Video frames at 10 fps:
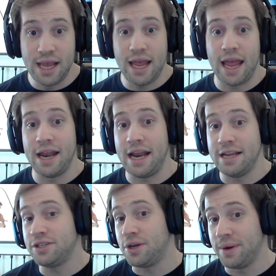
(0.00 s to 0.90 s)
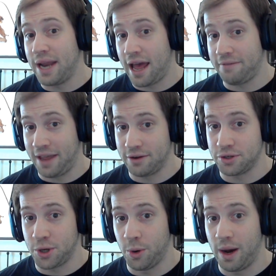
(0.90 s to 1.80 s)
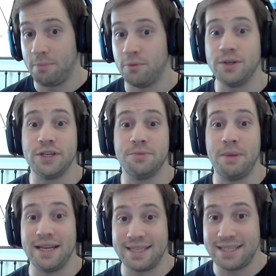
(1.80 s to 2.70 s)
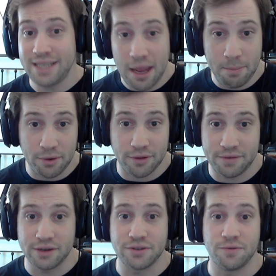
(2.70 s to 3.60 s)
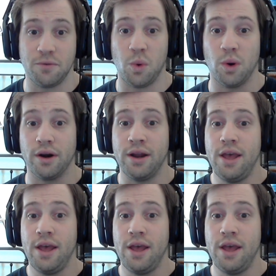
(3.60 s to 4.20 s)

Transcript: It is going to have couch co-op, which has been a staple of Gears of War